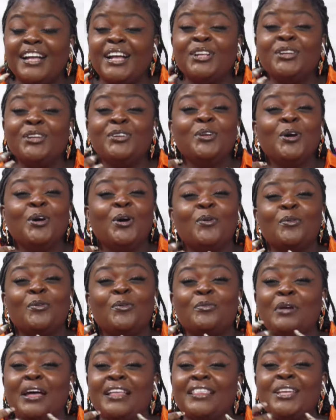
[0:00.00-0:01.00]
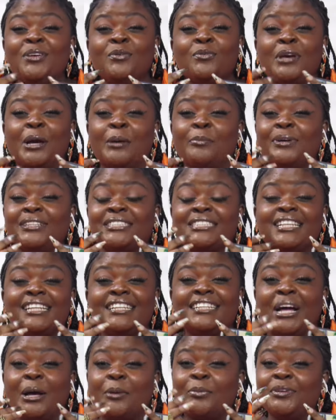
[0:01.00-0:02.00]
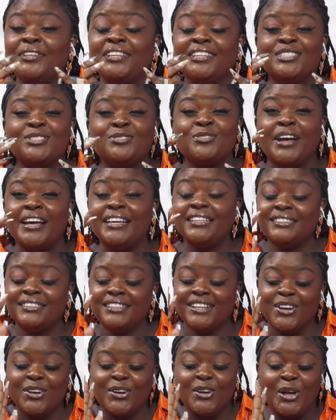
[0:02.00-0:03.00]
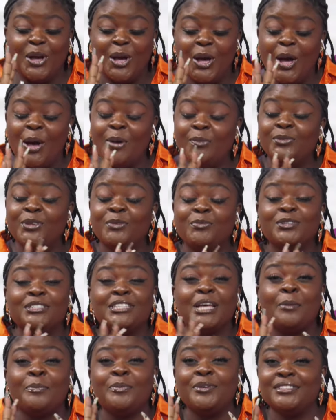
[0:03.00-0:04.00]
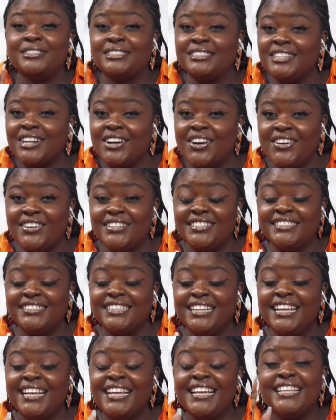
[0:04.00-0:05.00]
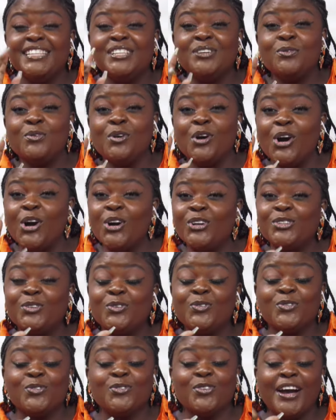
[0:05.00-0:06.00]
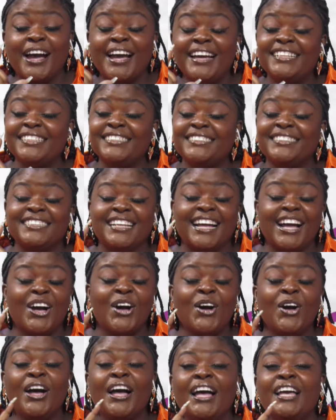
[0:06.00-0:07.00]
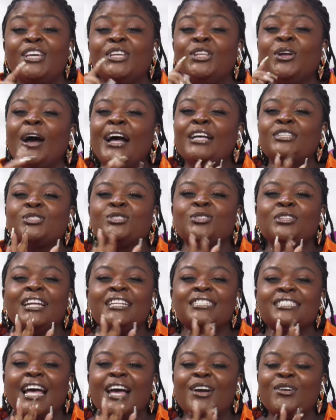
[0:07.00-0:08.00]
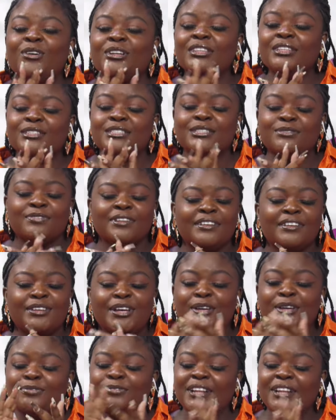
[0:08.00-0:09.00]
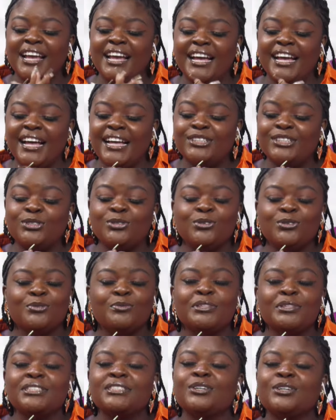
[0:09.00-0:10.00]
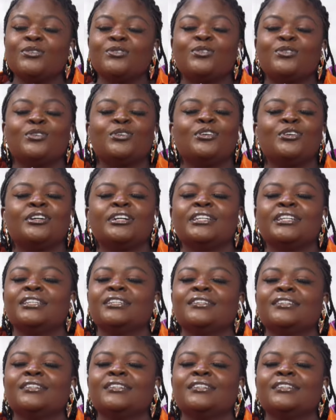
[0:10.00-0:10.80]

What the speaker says: I don't know. I think we are battling happiness right now. I'm the most happiest girl in the world right now. You know, as soon as I got this flyer, I told myself, God,